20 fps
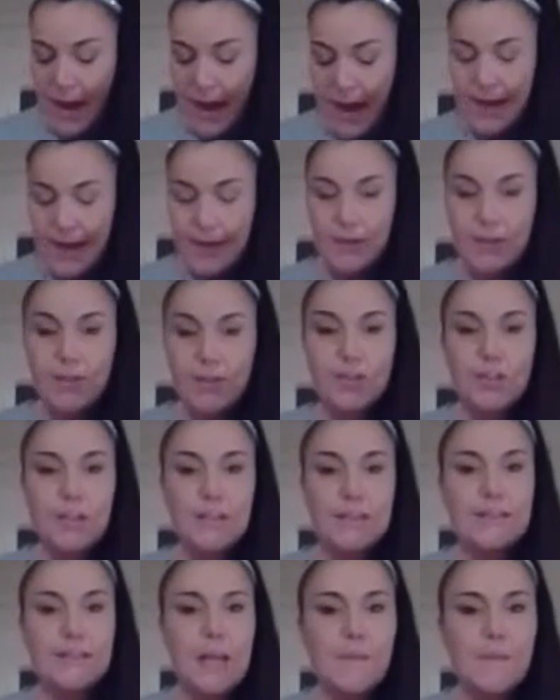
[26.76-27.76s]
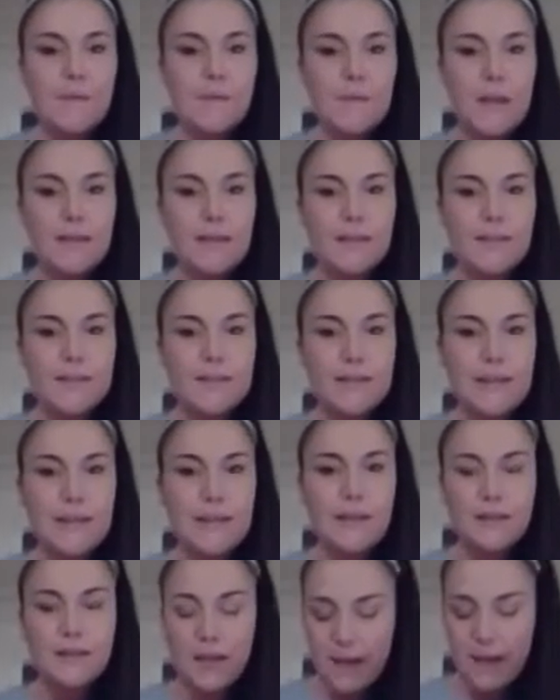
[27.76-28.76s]
and she sampled me on this
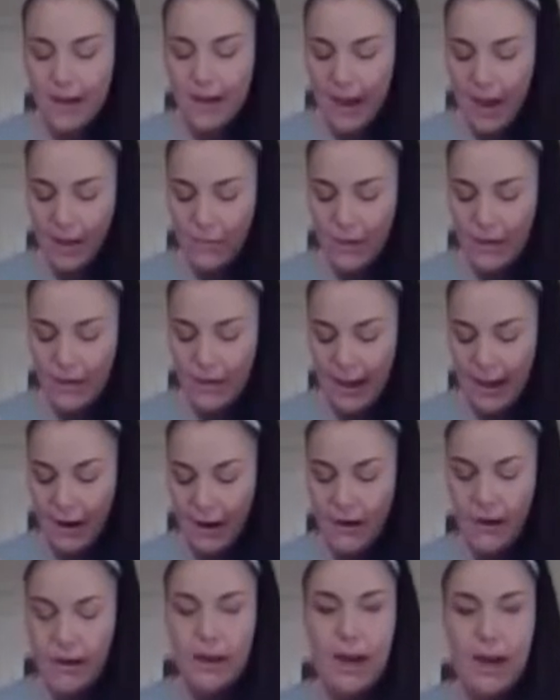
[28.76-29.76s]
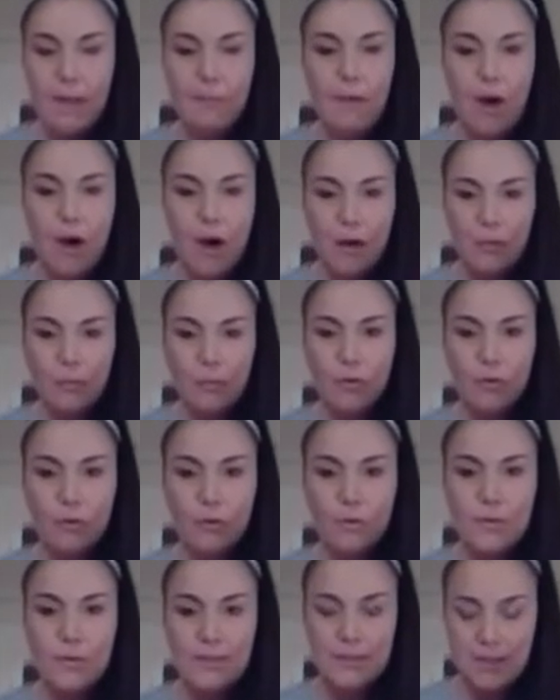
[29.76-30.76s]
tequila, and we carry it at
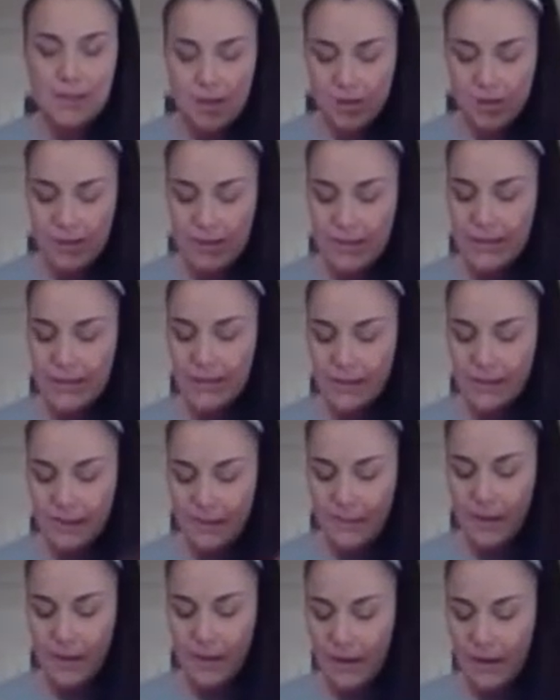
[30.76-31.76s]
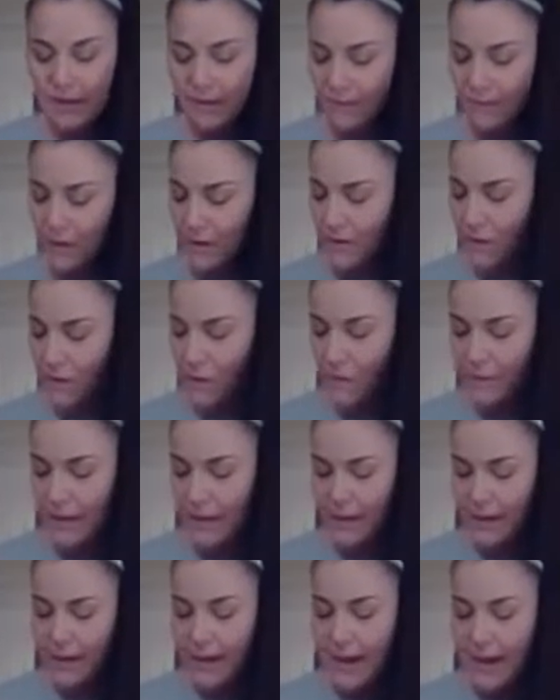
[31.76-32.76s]
Brew in Slingerlands and then Beltline 3 in
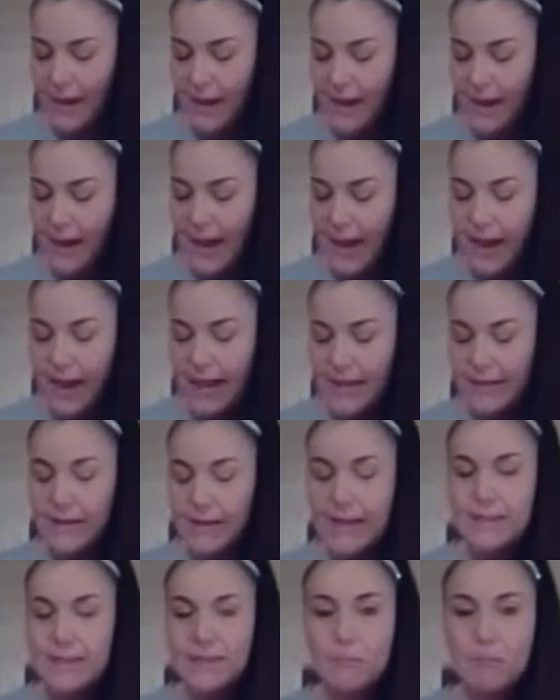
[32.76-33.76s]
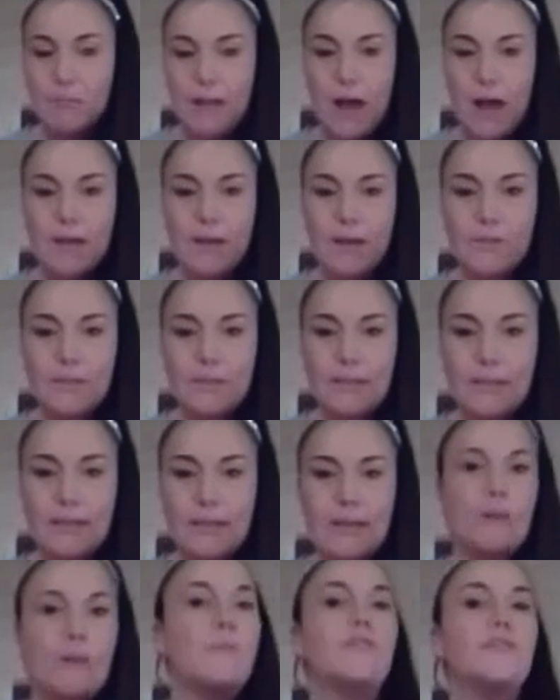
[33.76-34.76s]
Albany. And it's a Blanco
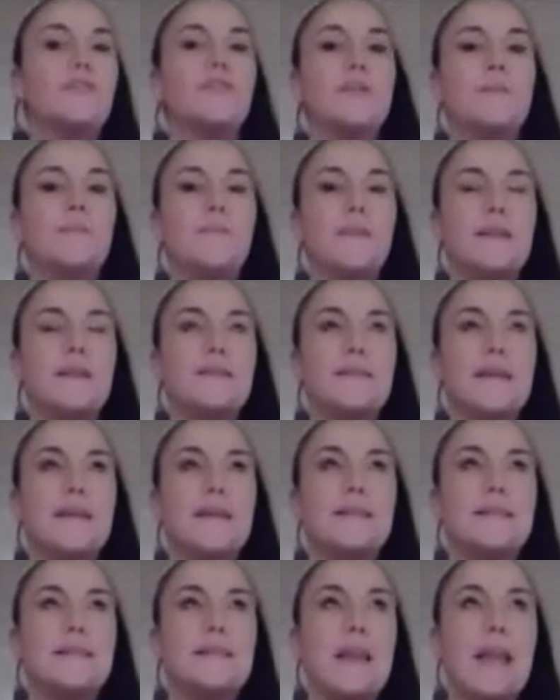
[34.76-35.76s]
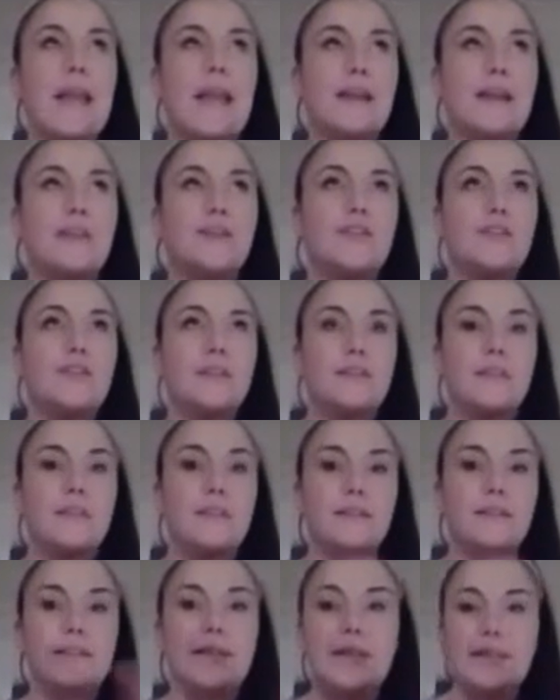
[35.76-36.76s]
tequila, which means that it's aged
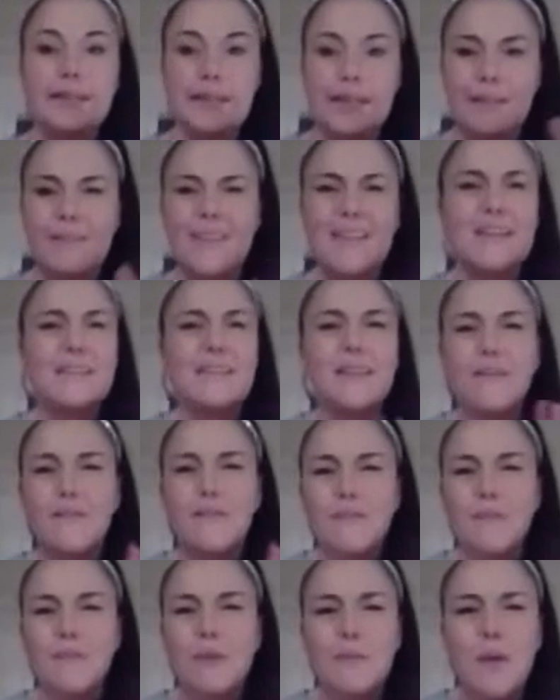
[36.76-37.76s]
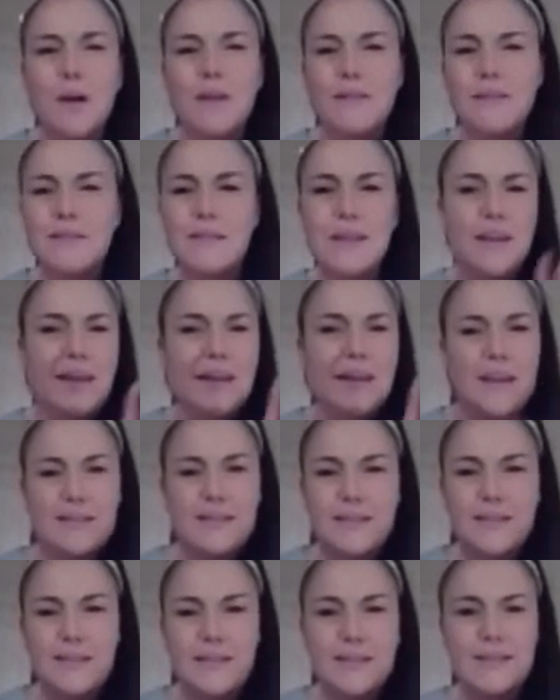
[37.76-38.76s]
the least. I think it's like 3 months. It
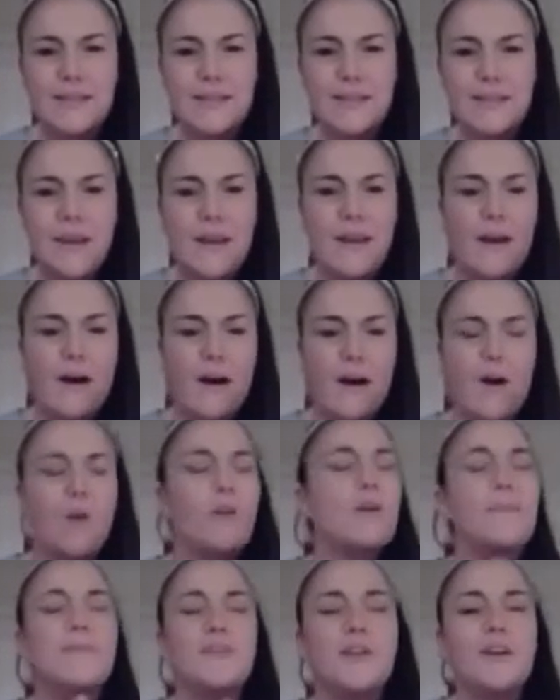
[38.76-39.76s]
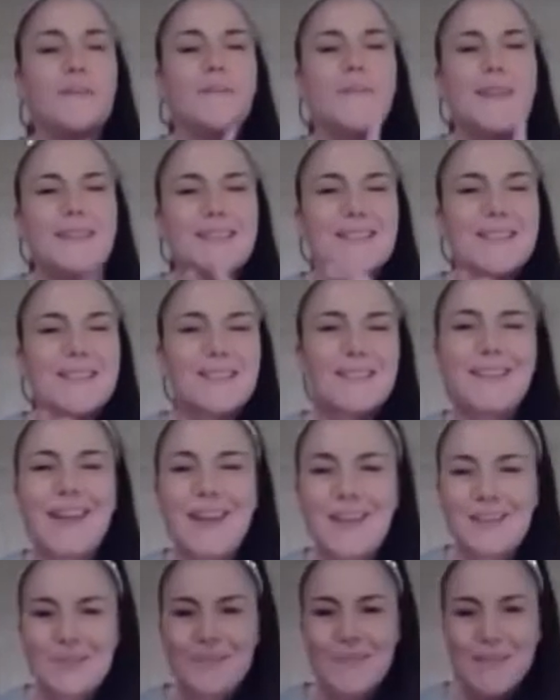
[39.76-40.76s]
sits, or I'm sorry, it's 60
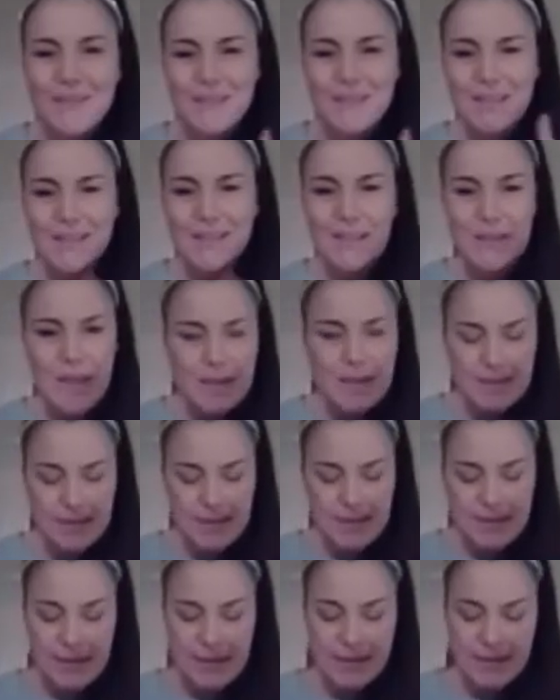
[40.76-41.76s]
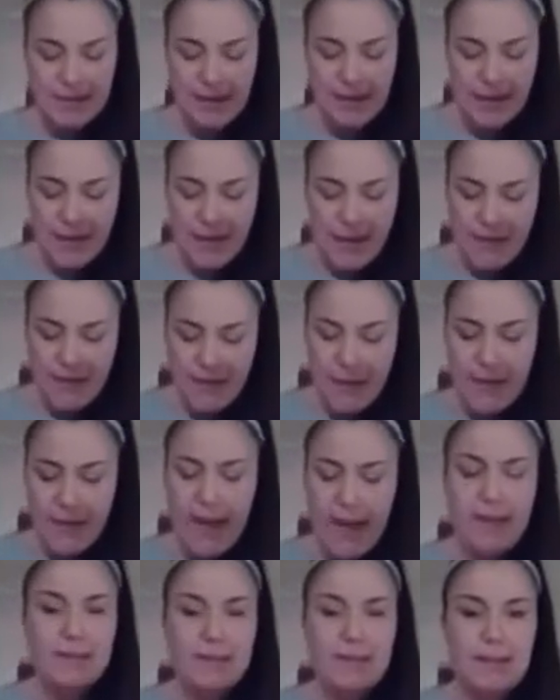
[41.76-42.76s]
days. 60 days it sits, and
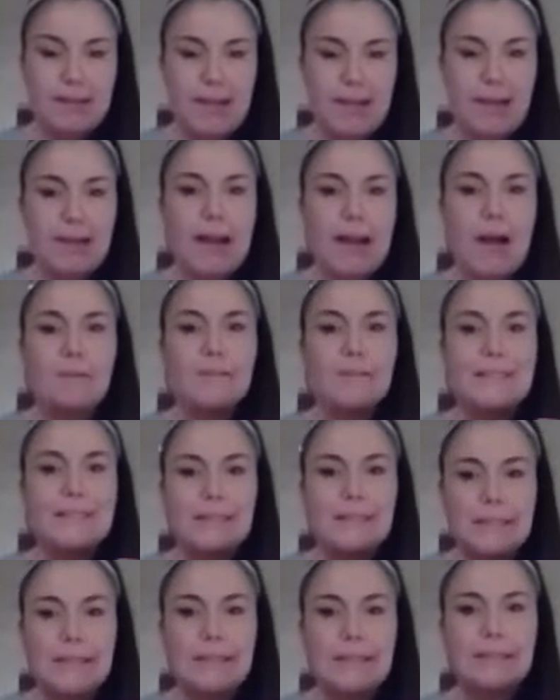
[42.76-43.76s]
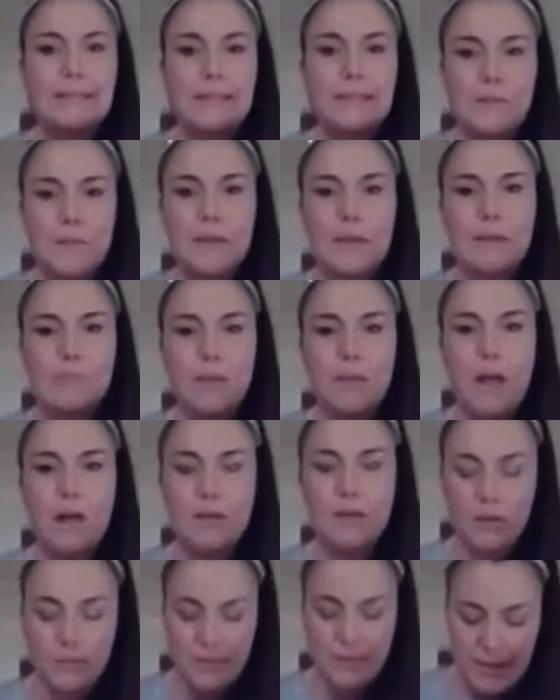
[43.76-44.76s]
then they take it out to legally be a
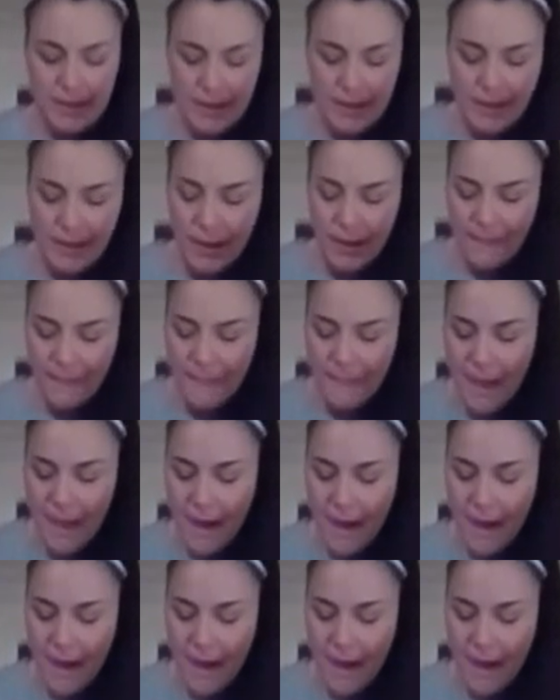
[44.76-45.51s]
Blanco tequila.